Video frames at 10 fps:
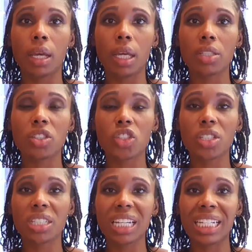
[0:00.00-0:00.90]
it's
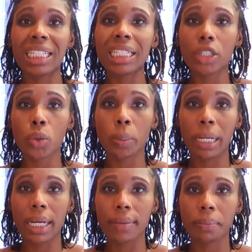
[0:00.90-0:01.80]
just an initial
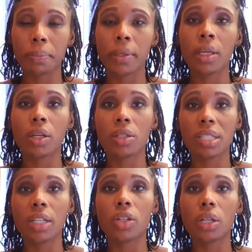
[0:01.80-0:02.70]
plan, because
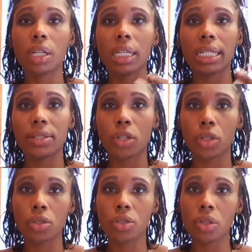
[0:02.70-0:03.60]
then you're going to need to
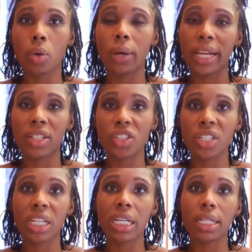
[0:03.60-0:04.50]
consult
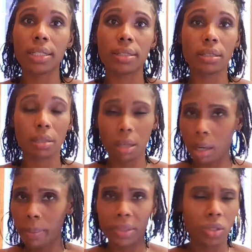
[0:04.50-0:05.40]
engineers,
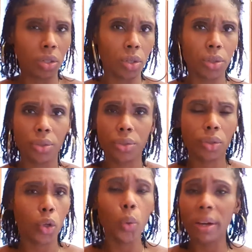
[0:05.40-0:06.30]
carpenters,
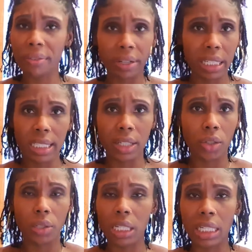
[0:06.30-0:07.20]
whoever it is that
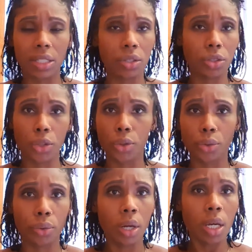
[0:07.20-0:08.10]
you need to
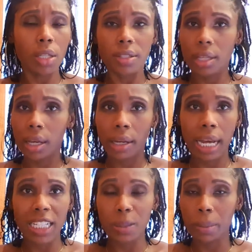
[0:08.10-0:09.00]
do certain
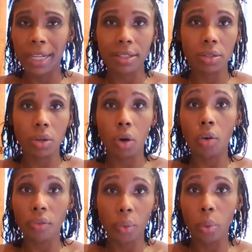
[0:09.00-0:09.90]
aspects
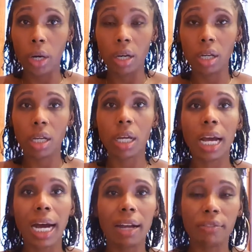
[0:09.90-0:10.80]
of the work
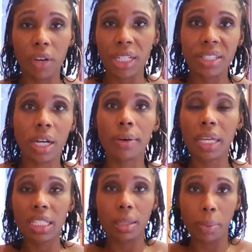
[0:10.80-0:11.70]
and find out,
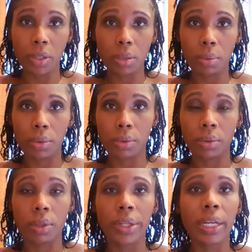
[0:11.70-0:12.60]
is it possible?
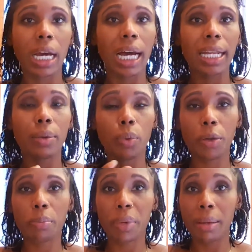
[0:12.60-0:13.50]
And it
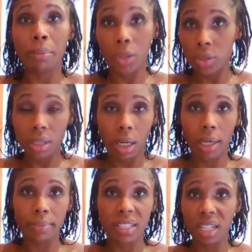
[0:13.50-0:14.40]
won't be most
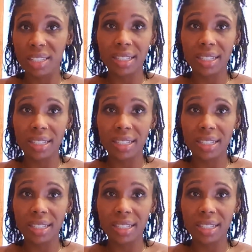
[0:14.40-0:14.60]
times, 9